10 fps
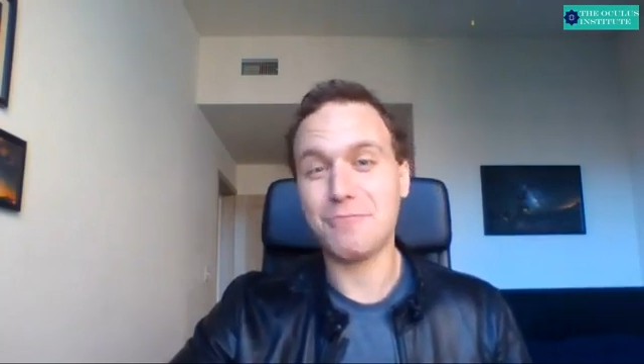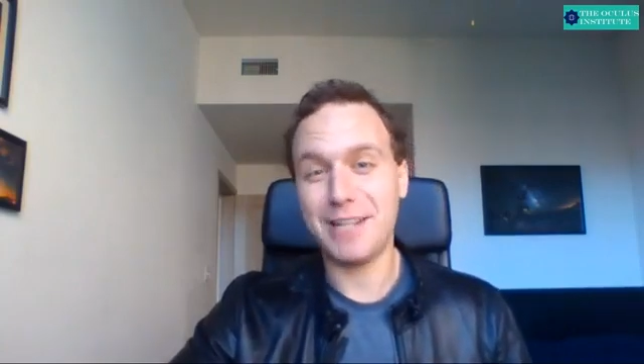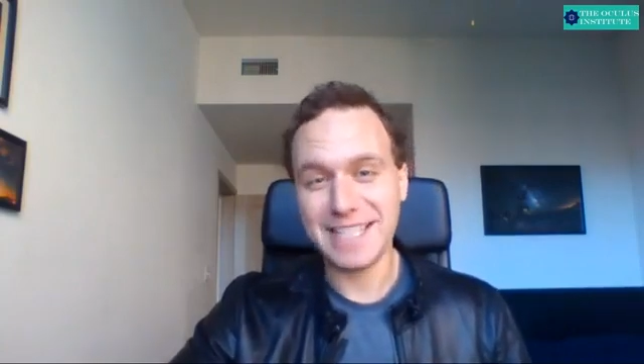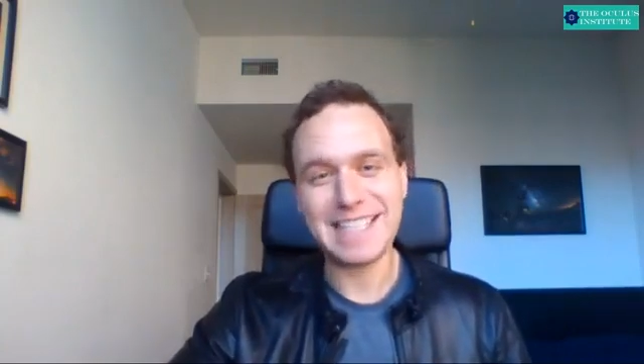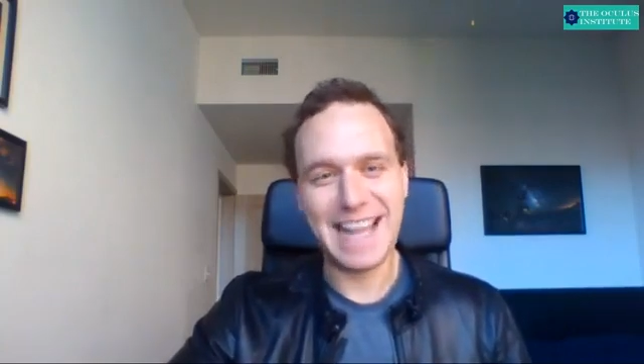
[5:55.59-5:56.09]

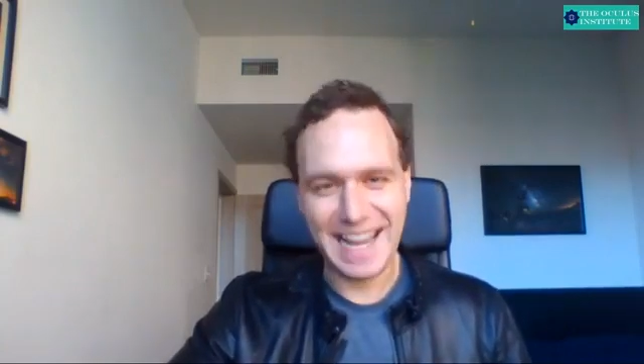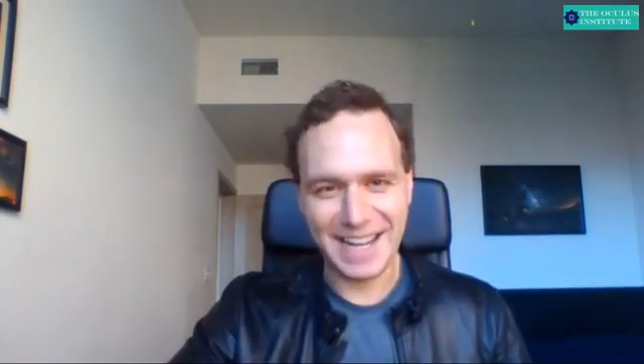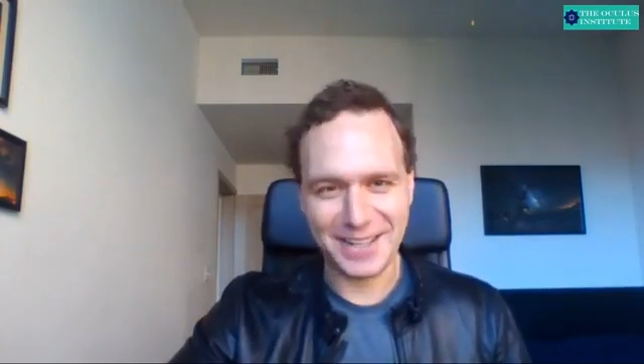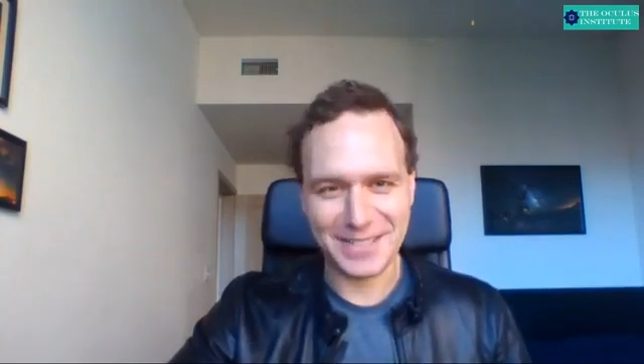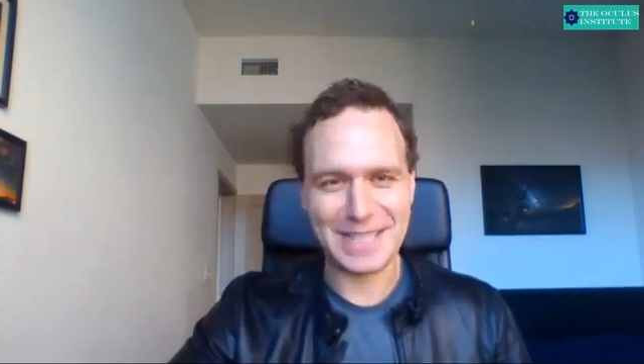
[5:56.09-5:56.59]
one
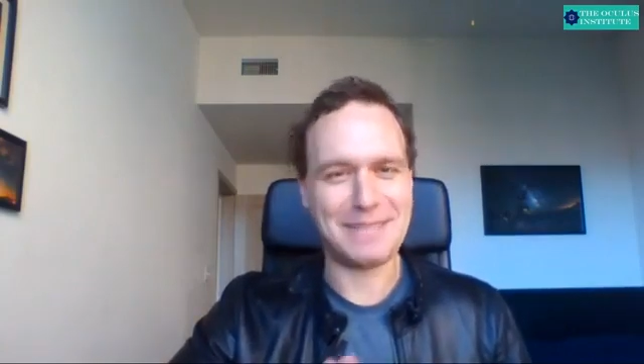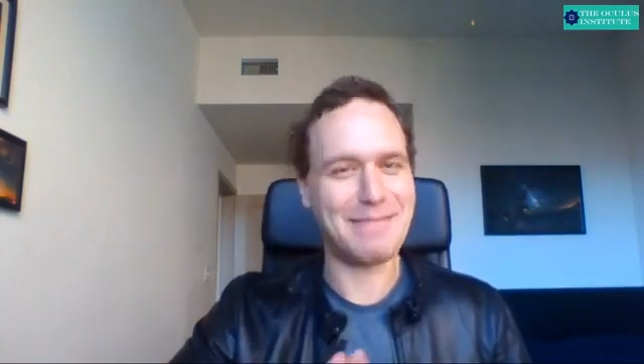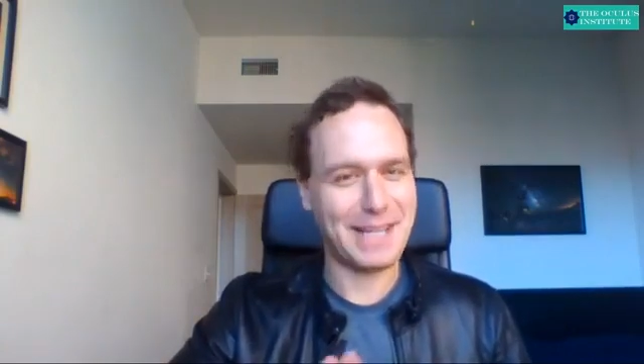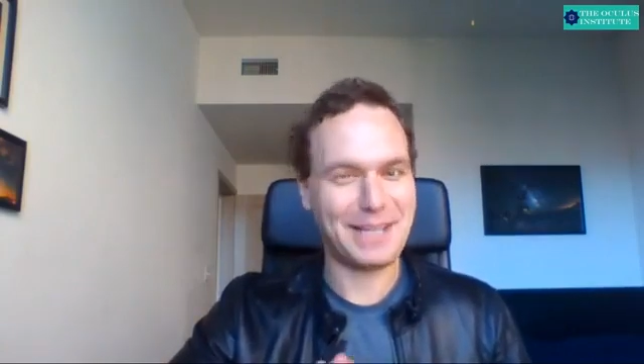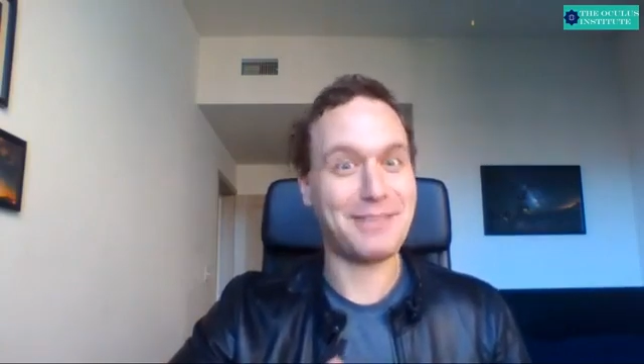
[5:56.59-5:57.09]
steakhouse in the
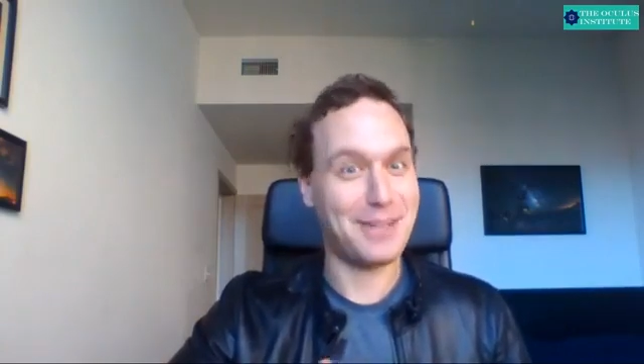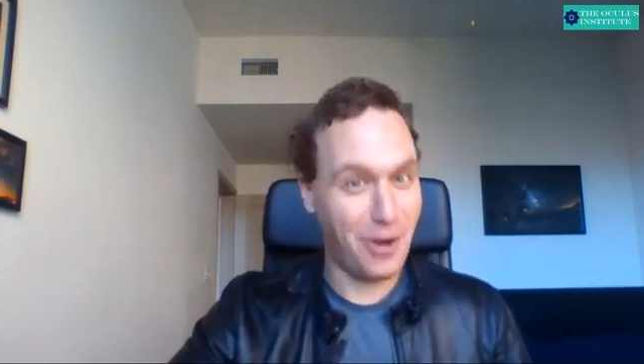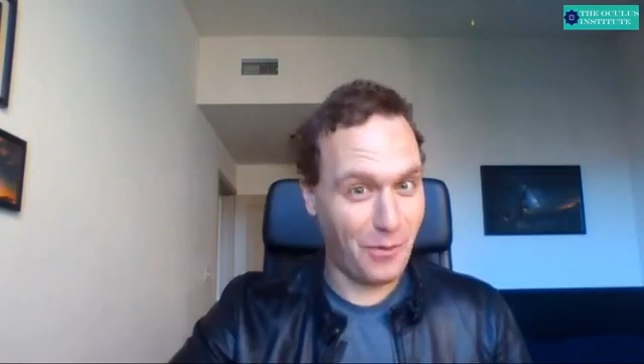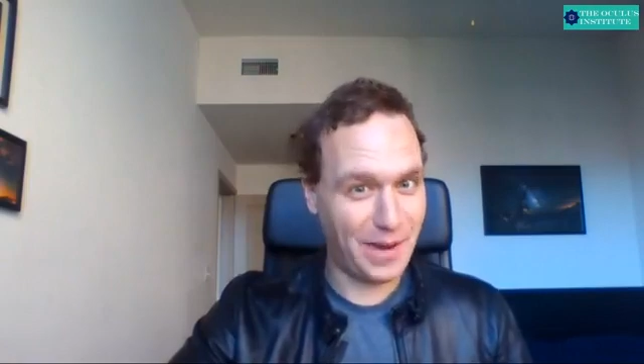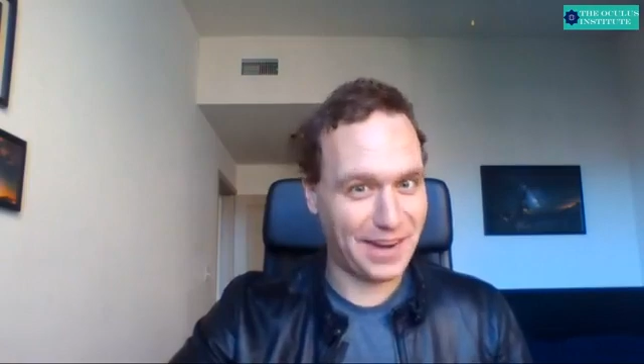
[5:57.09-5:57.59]
middle of
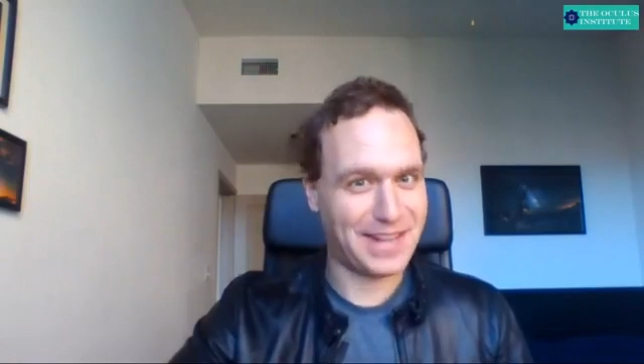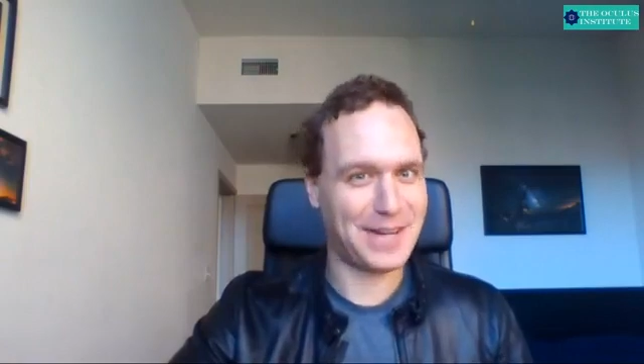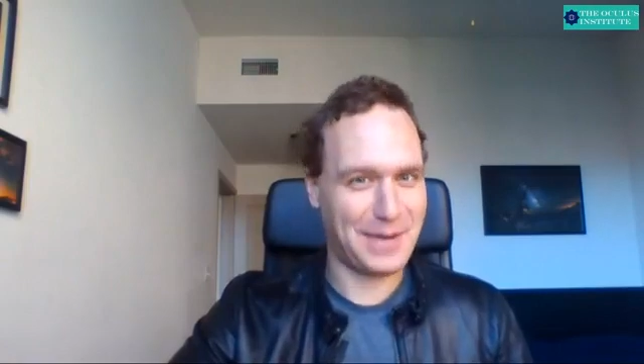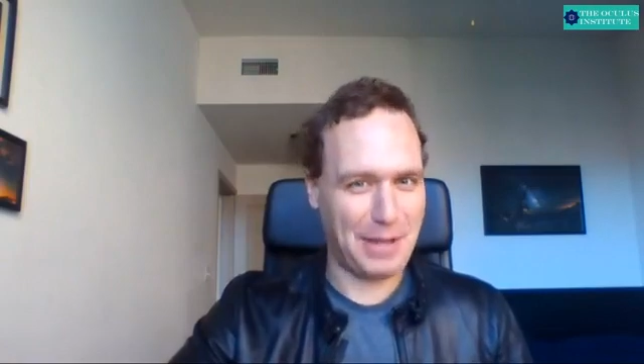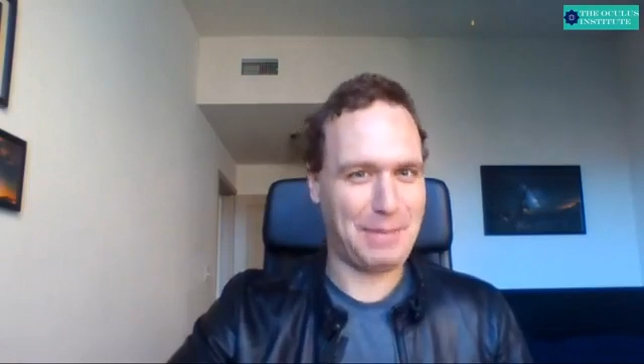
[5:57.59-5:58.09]
nowhere
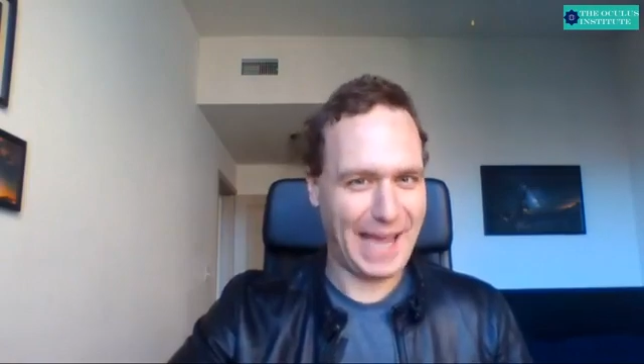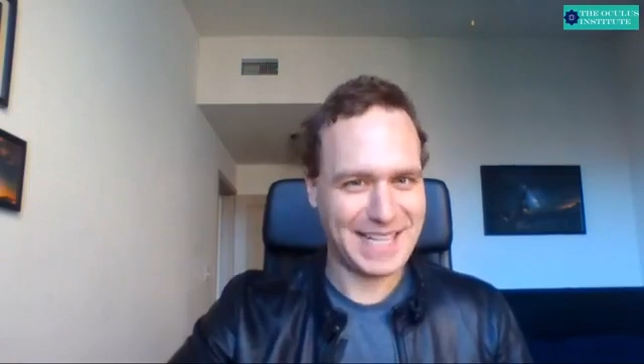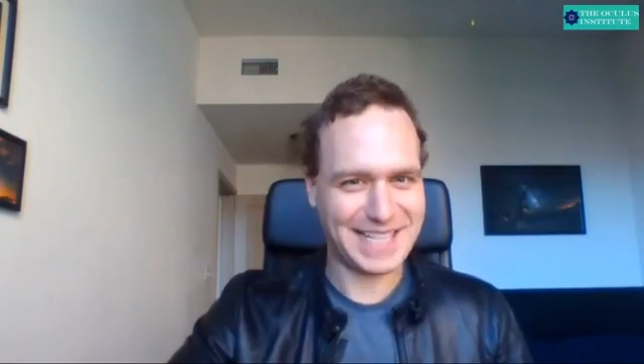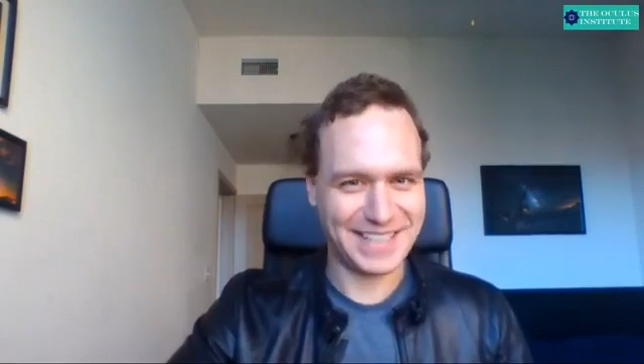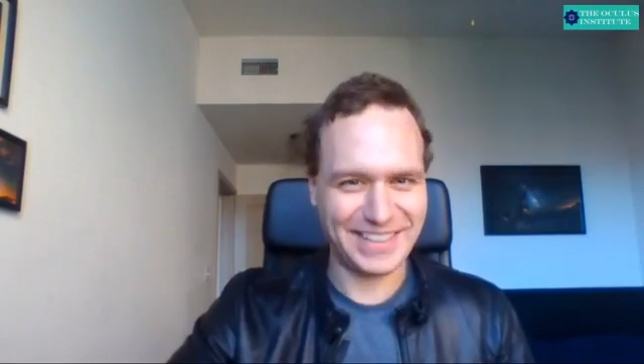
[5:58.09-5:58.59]
near El
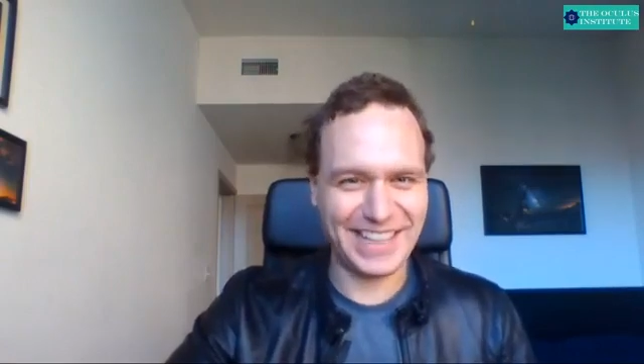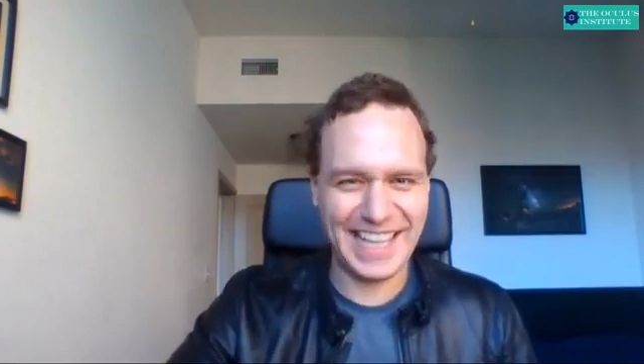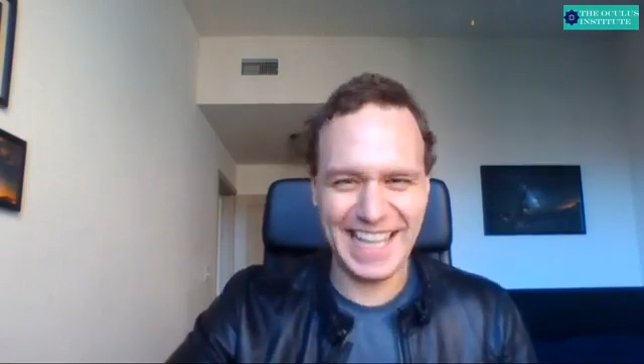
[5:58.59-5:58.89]
Paso.